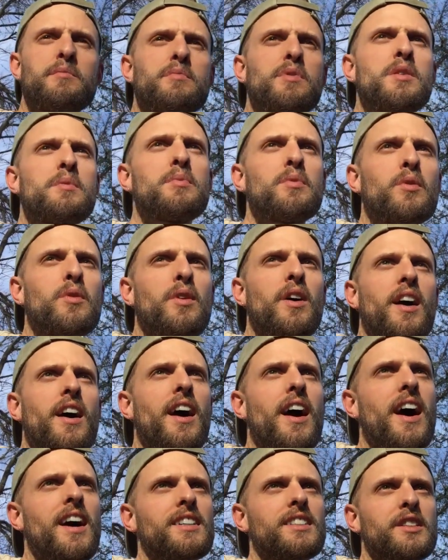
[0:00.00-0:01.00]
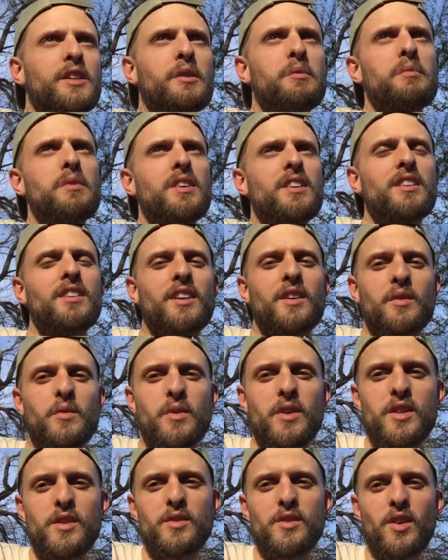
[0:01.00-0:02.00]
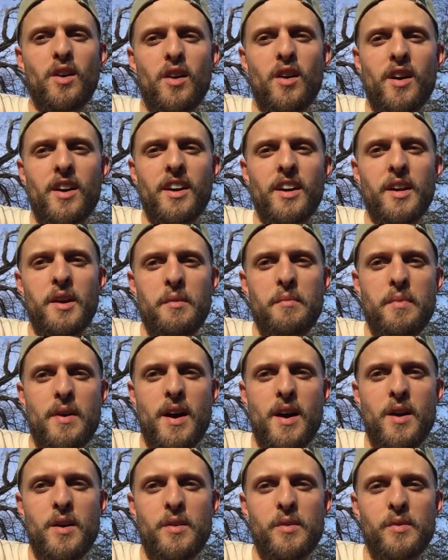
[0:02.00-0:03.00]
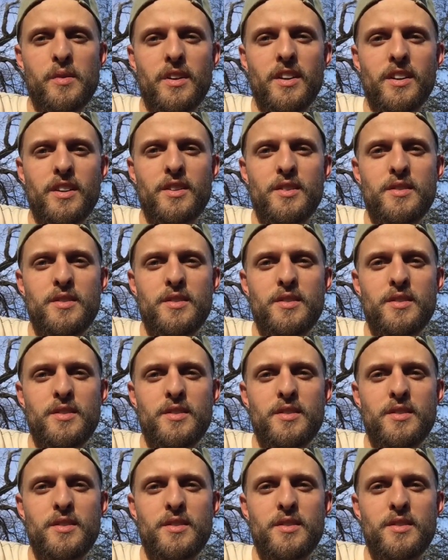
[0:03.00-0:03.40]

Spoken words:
people asking me, like, what are you talking about? What